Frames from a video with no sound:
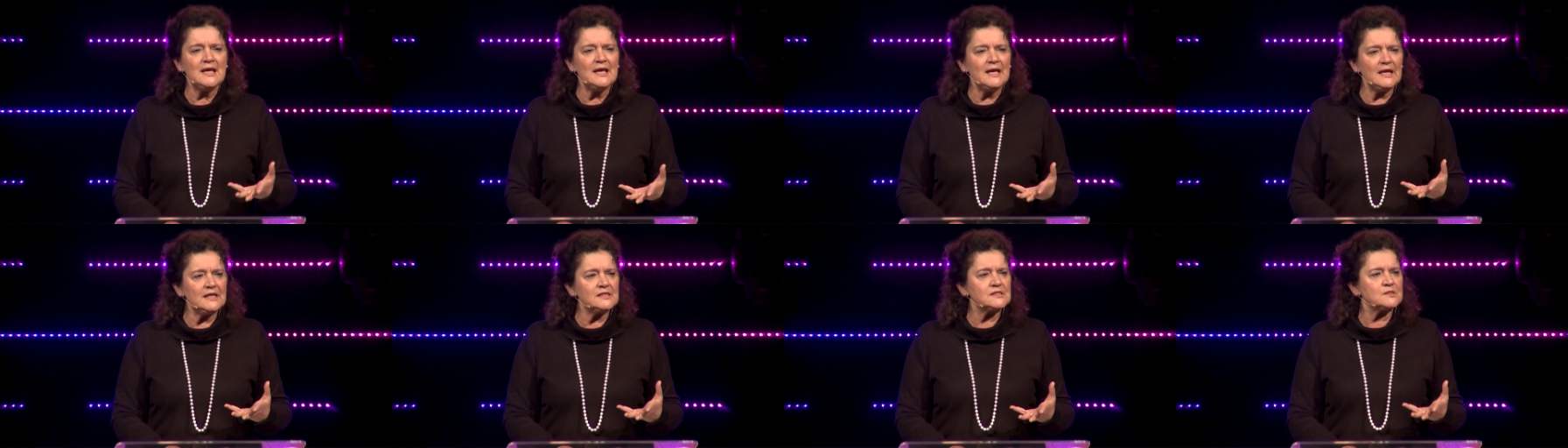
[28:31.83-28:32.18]

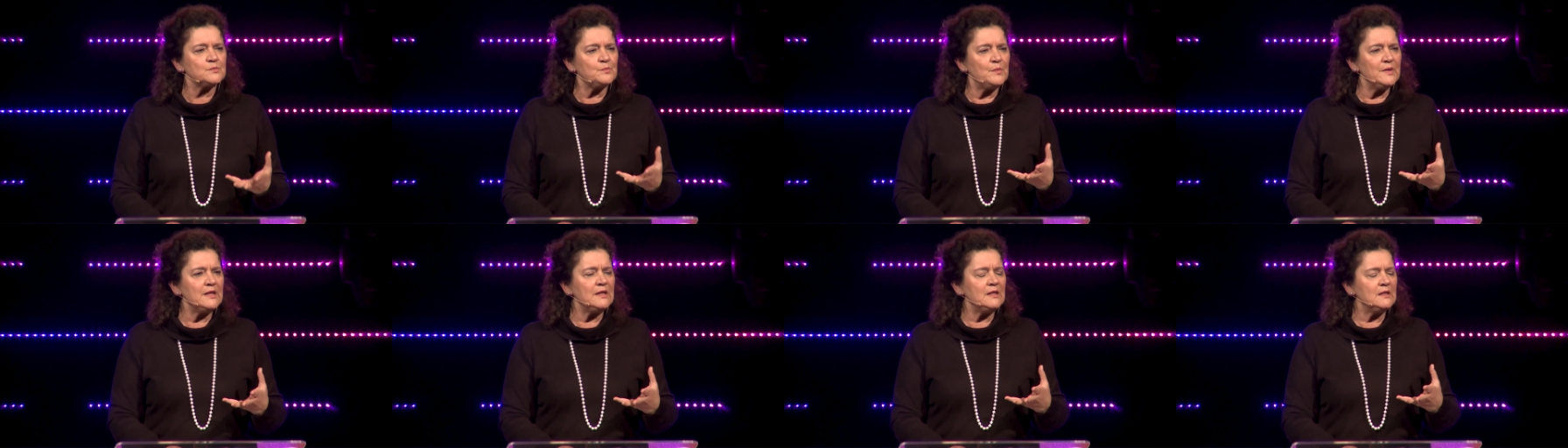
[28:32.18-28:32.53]
it's
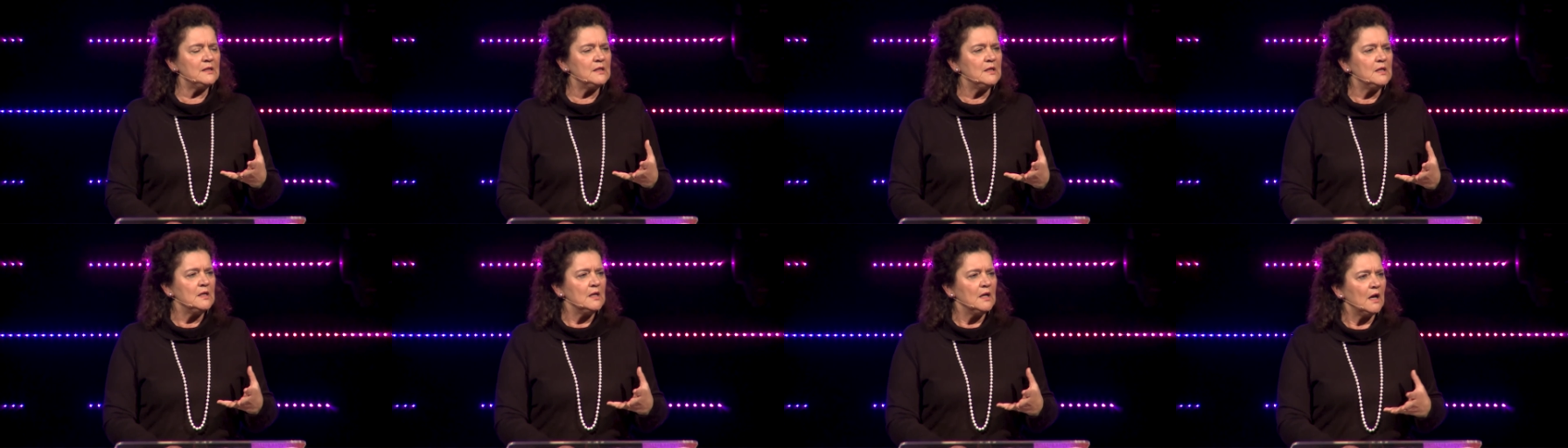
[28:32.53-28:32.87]

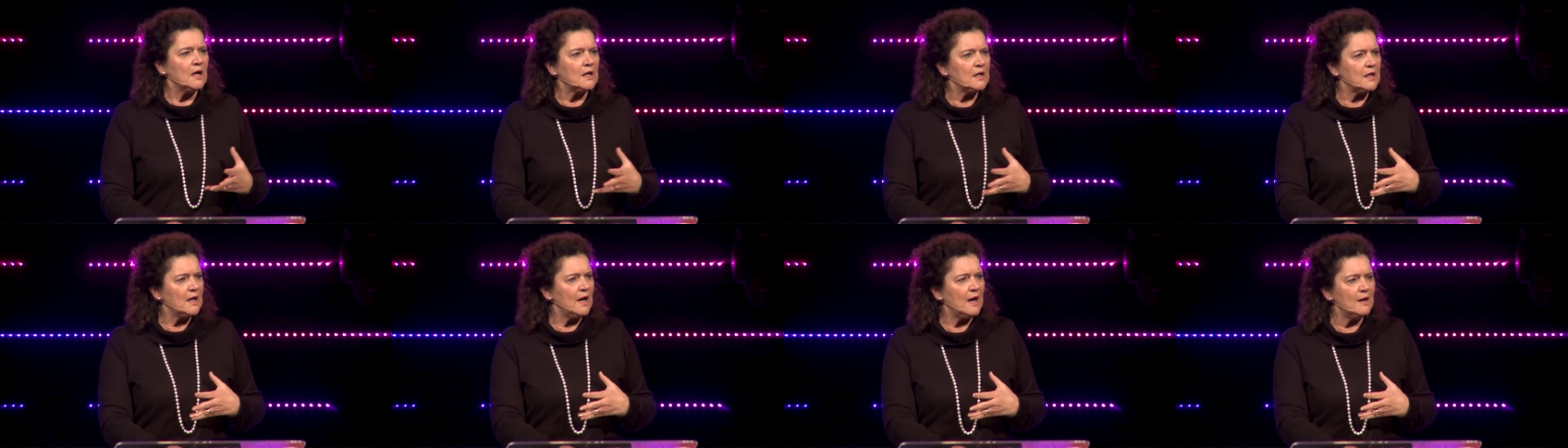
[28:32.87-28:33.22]
been
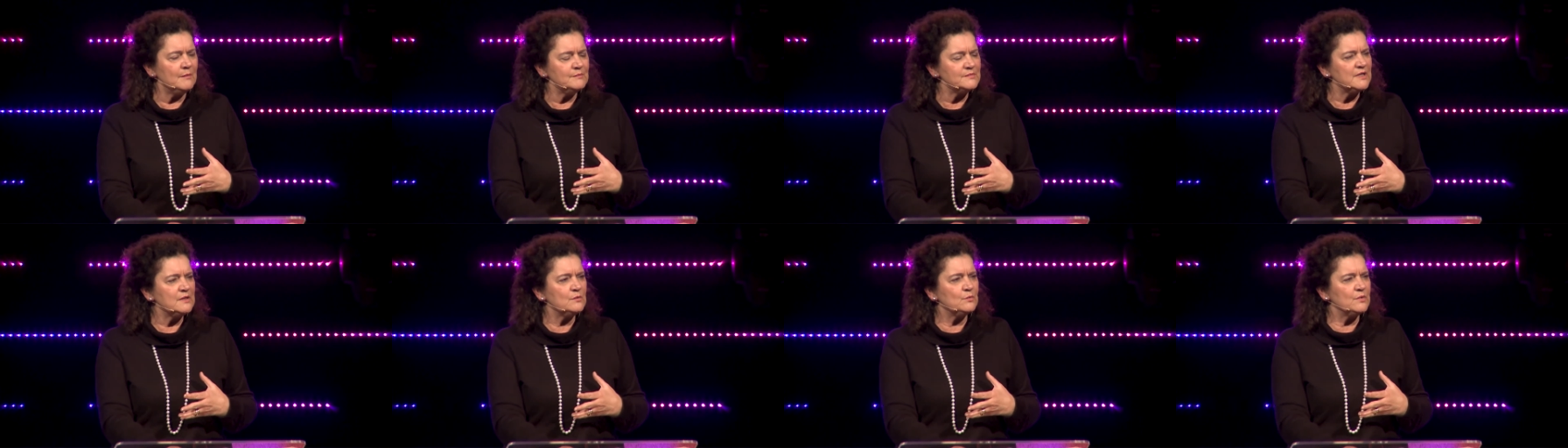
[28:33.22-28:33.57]

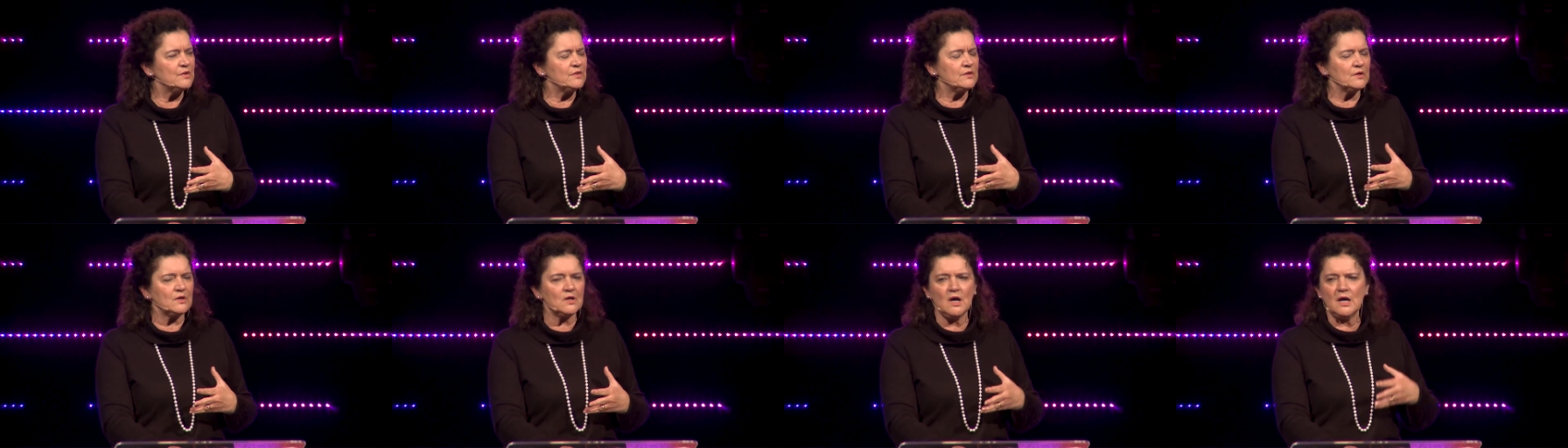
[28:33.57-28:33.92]
accompanied
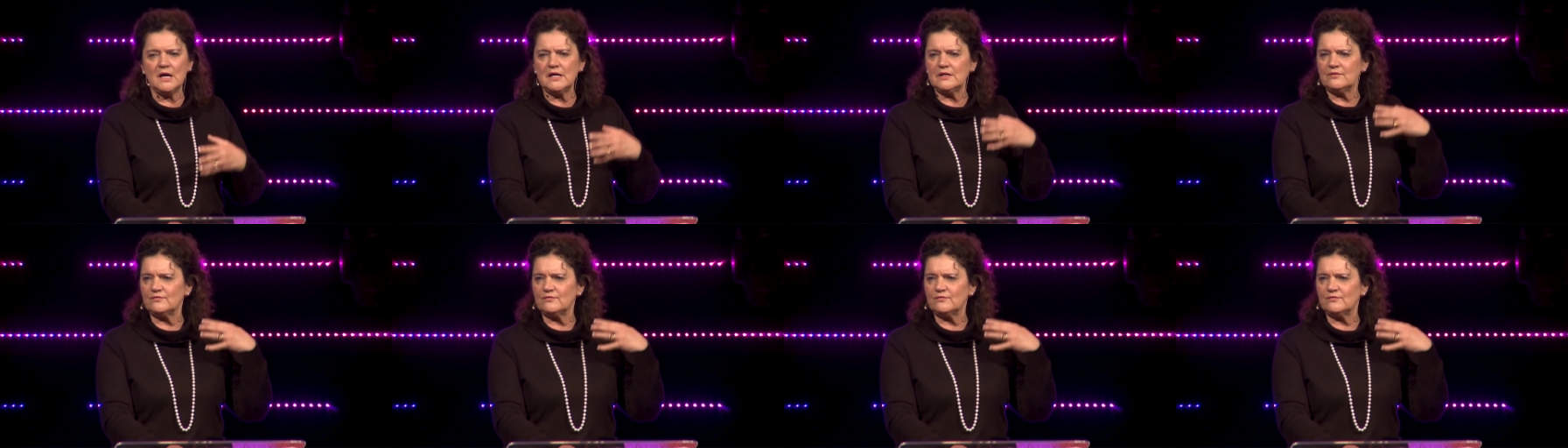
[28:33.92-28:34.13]
with a kind